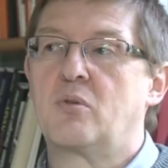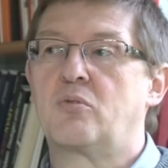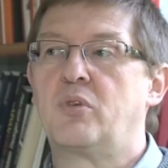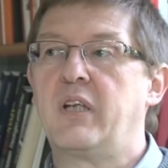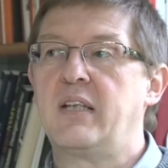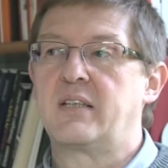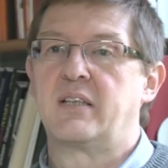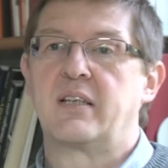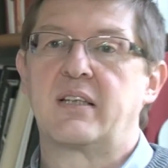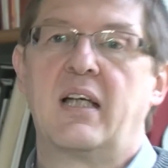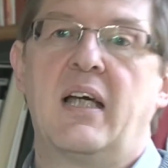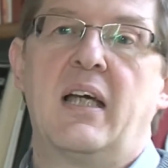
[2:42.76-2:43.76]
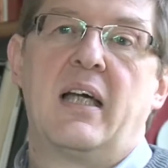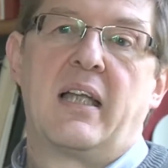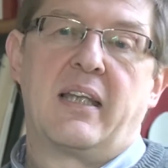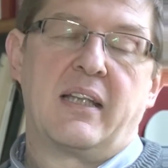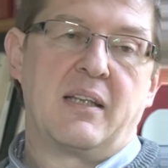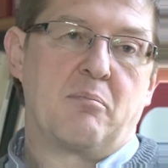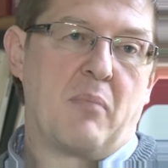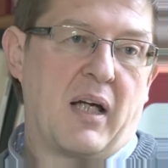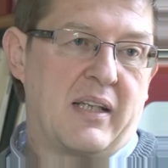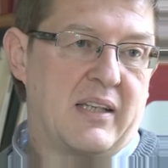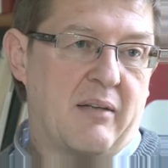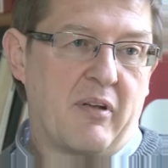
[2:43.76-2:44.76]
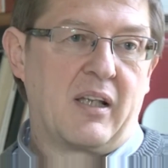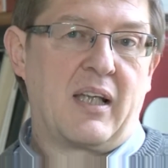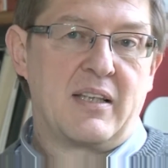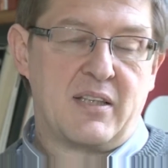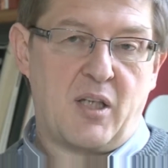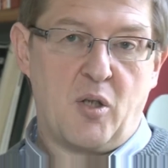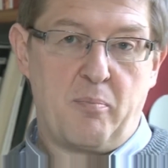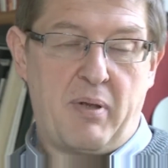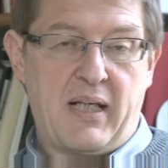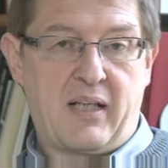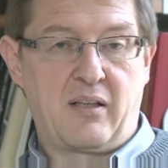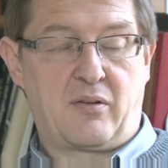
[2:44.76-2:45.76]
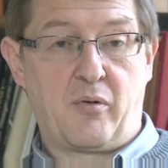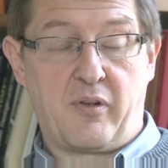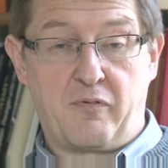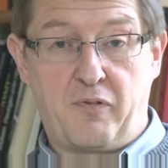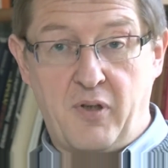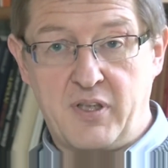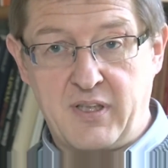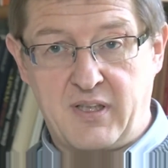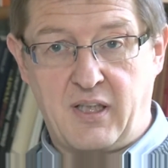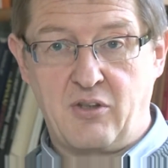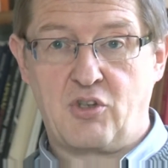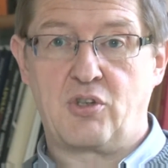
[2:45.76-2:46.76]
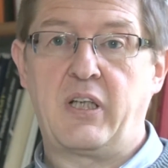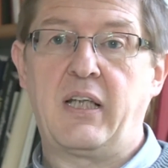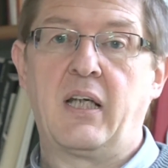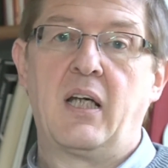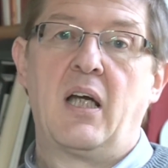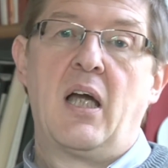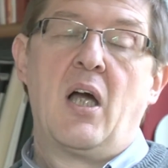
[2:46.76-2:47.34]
good reasons that it might nevertheless go back to the 1st century,